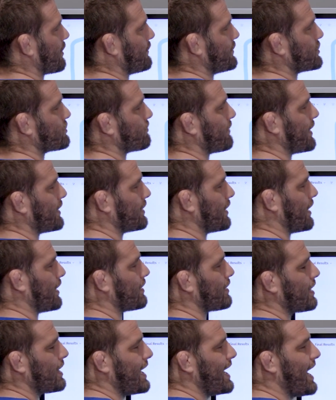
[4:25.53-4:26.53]
on this red
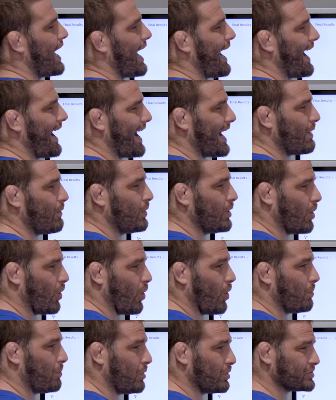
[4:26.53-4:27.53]
line. I would
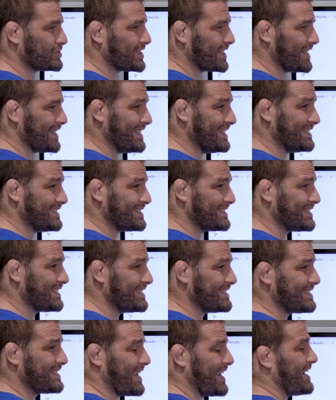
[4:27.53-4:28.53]
almost
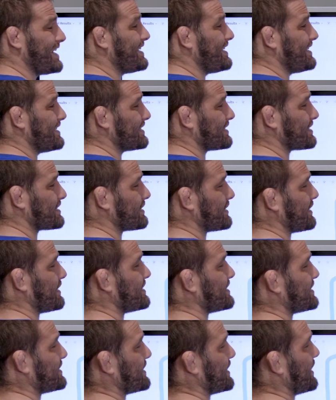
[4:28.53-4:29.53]
instantaneously
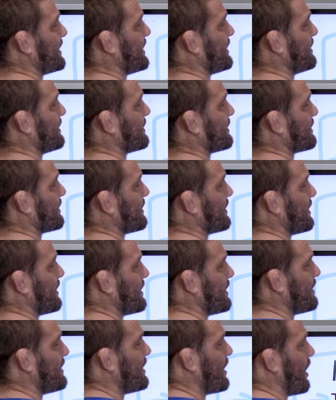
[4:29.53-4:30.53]
see
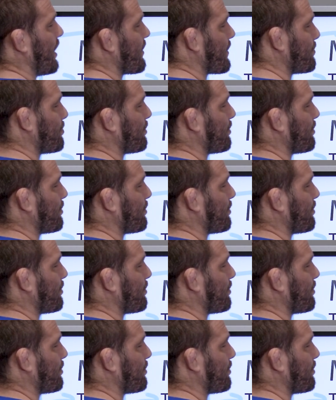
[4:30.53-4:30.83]
the other